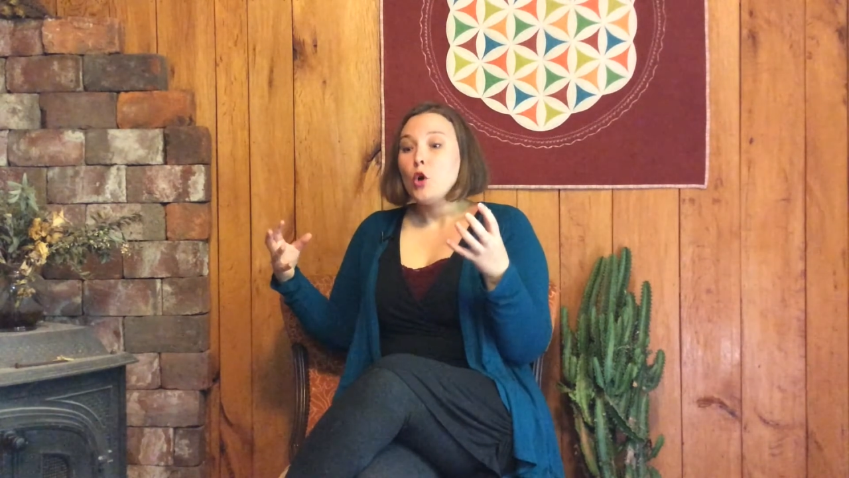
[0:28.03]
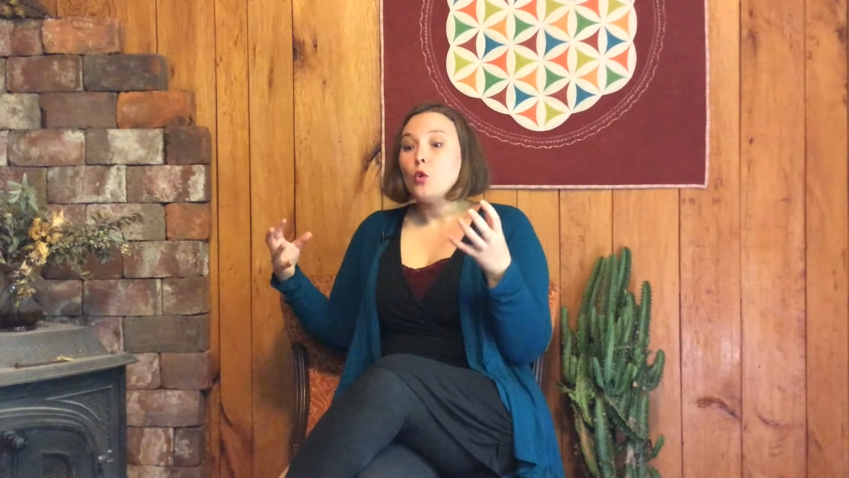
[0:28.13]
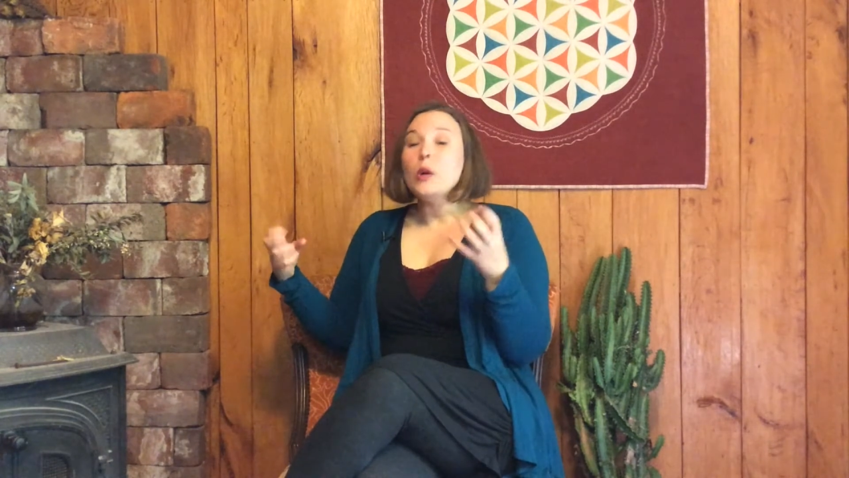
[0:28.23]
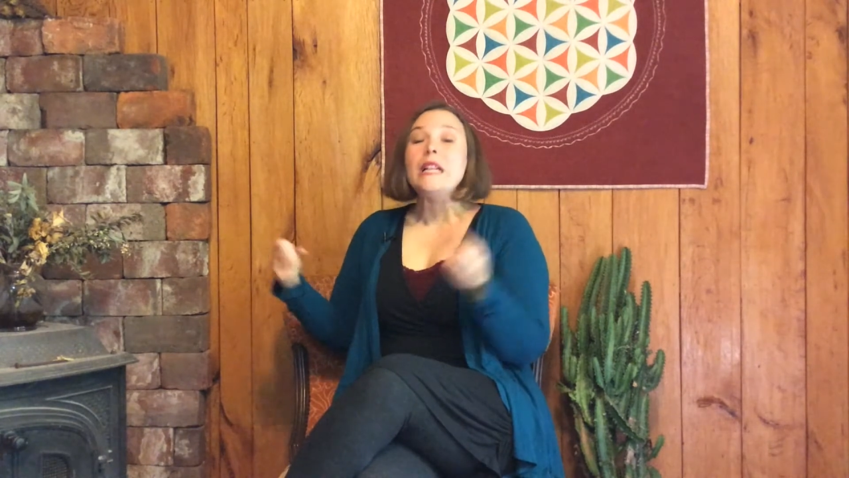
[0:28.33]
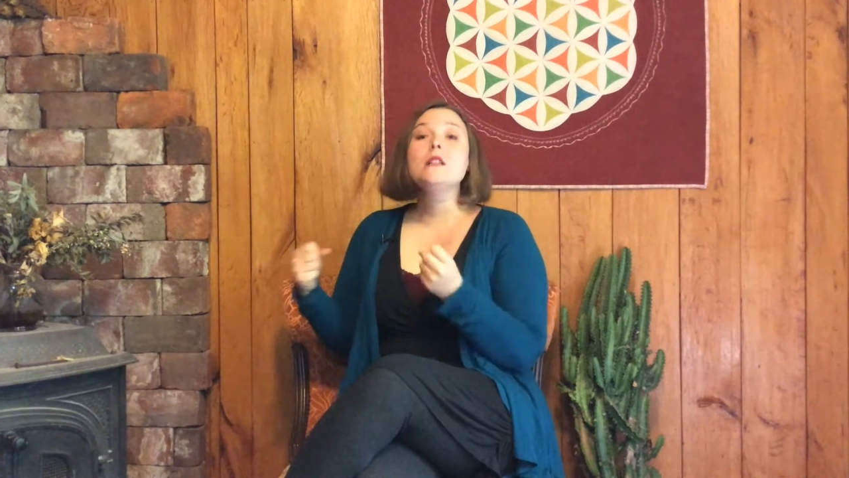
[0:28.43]

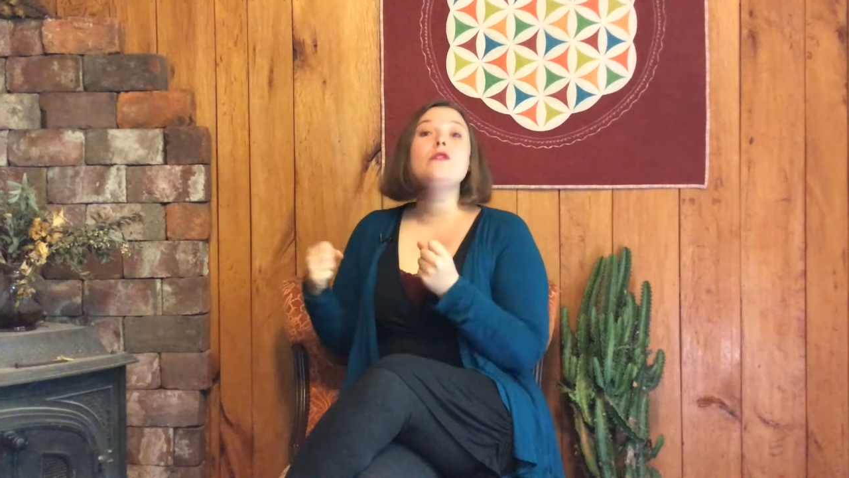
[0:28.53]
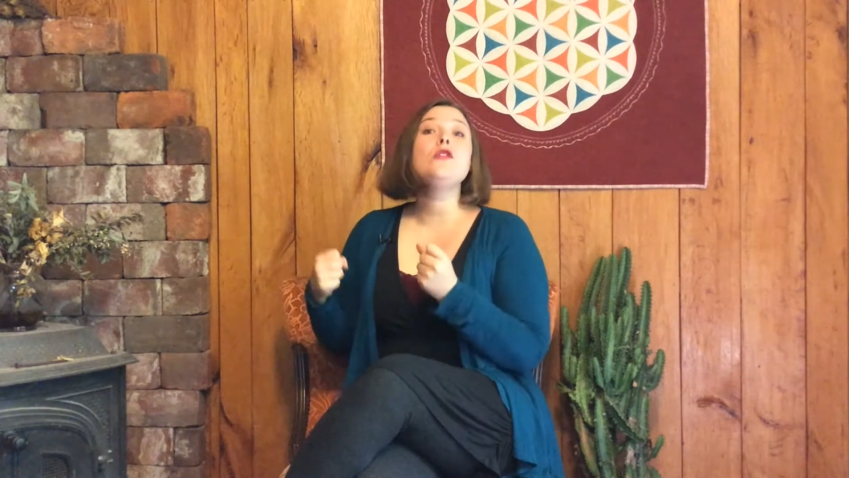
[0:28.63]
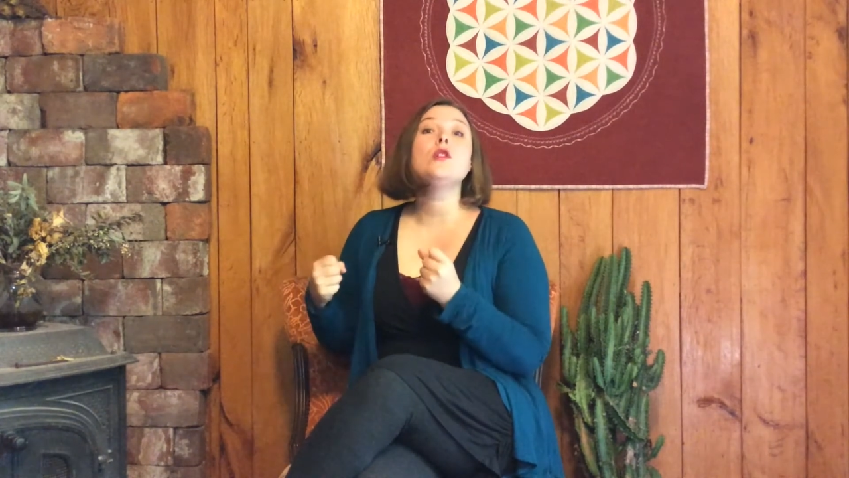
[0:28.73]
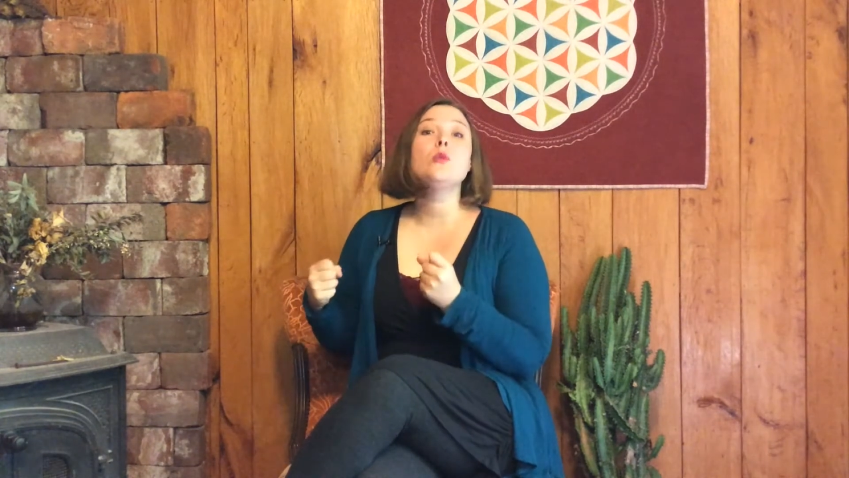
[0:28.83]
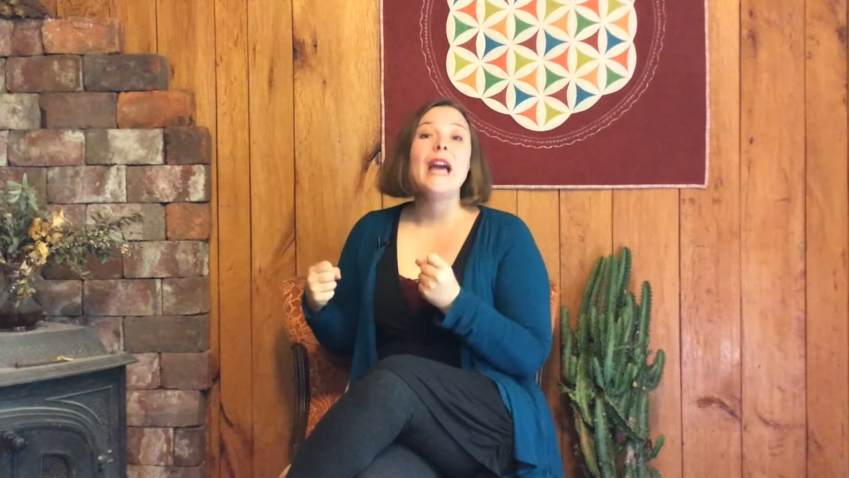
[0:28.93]

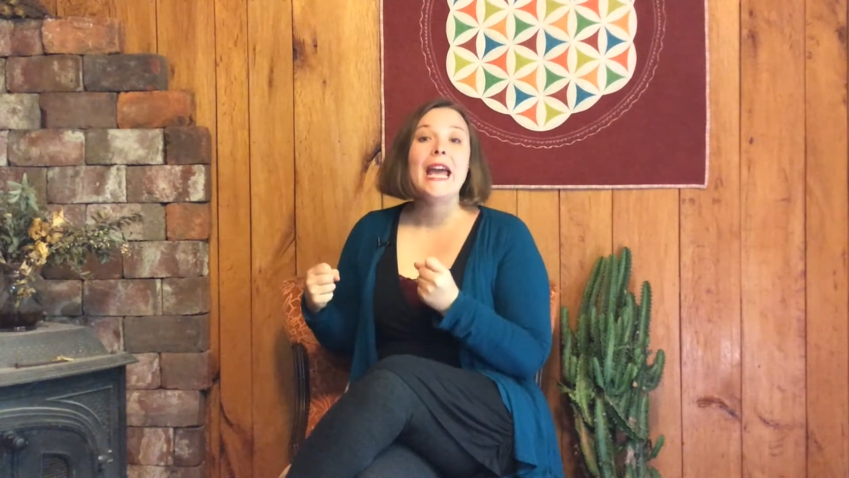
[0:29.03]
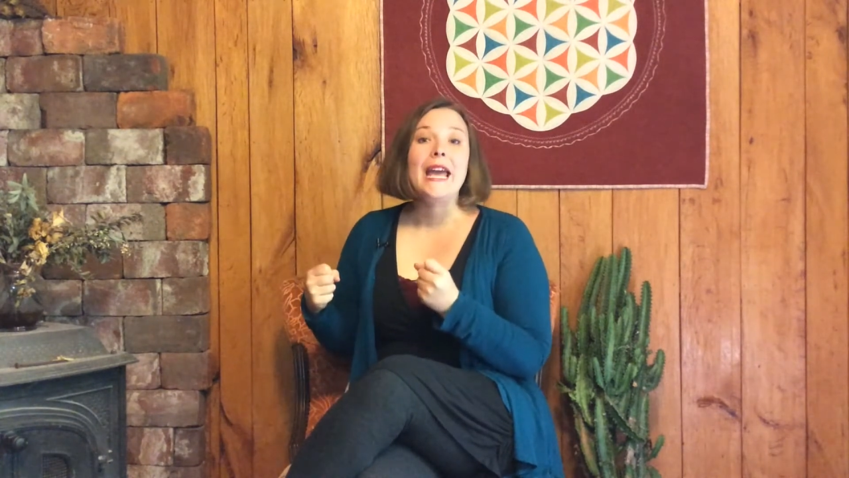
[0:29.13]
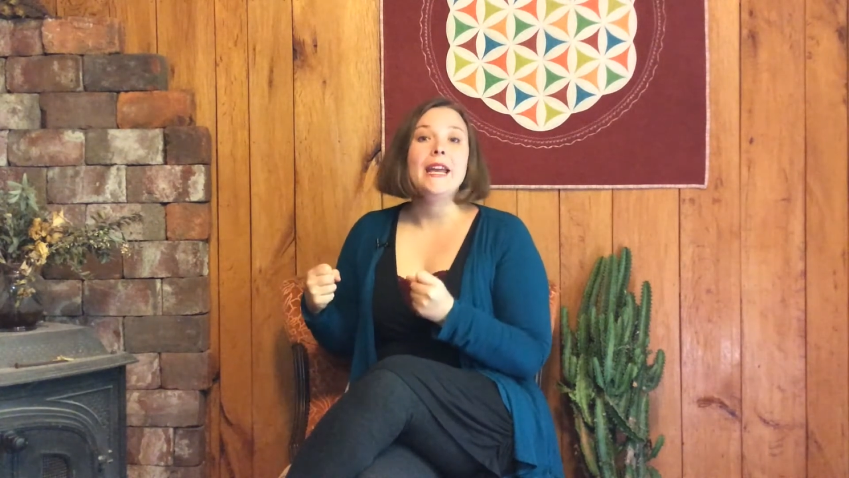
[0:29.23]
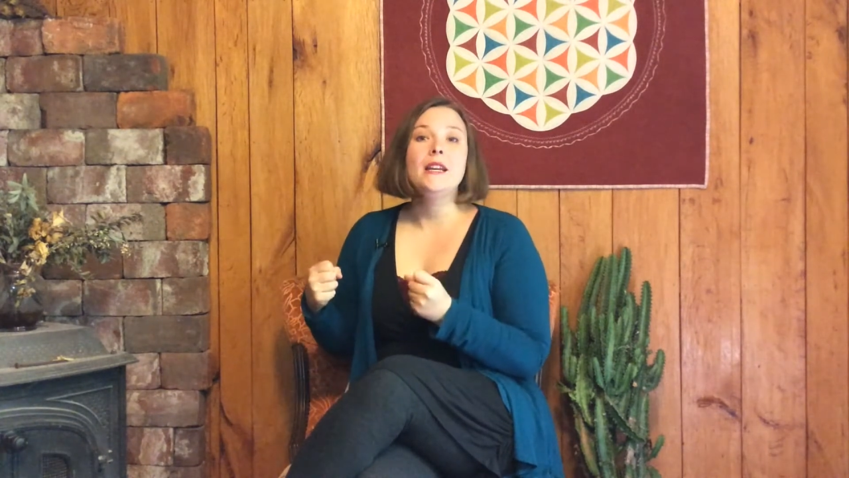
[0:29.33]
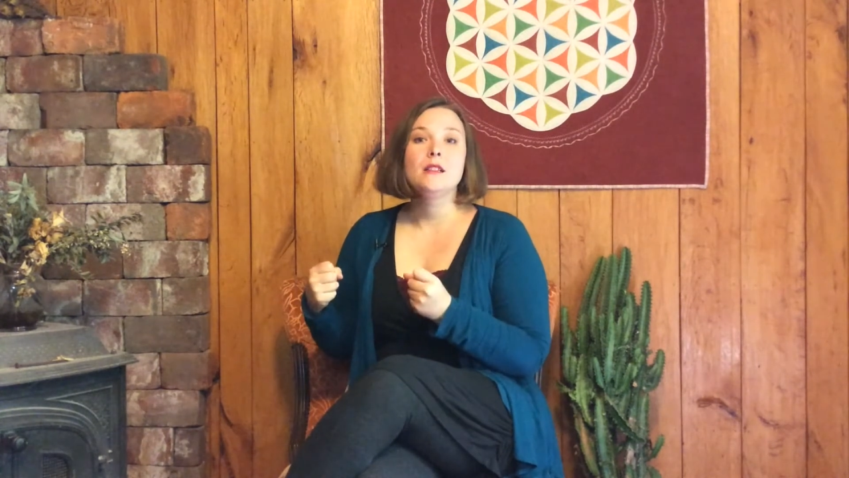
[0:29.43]
willful
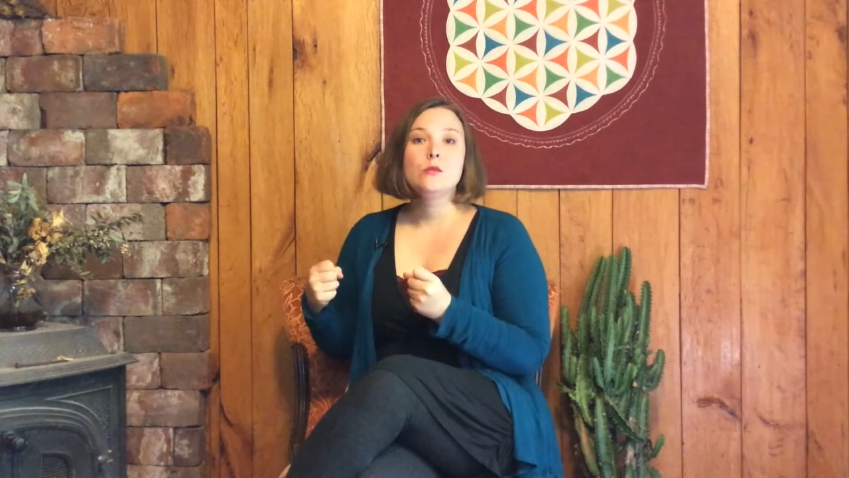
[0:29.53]
way